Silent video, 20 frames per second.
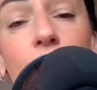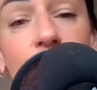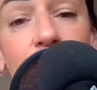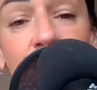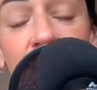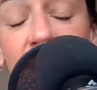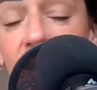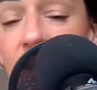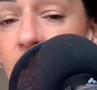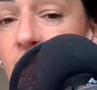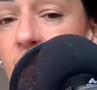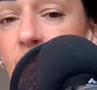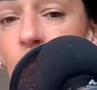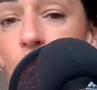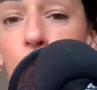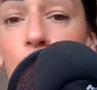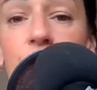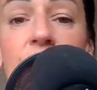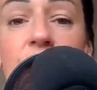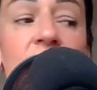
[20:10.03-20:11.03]
feelings of
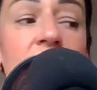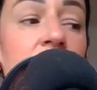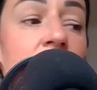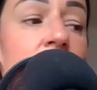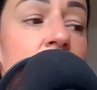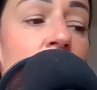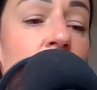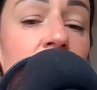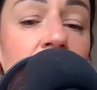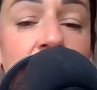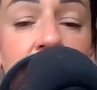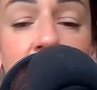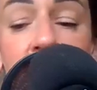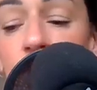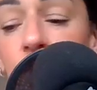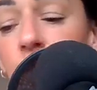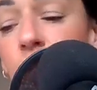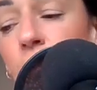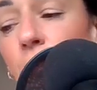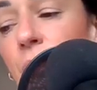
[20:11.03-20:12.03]
worthiness, their
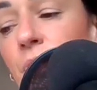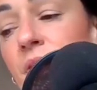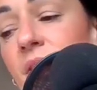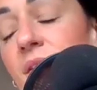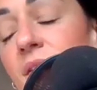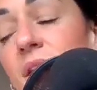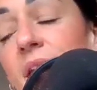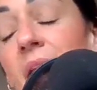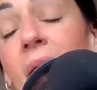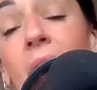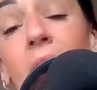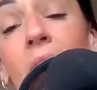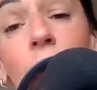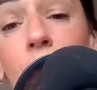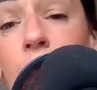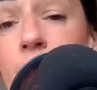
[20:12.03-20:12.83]
relationship with the scale,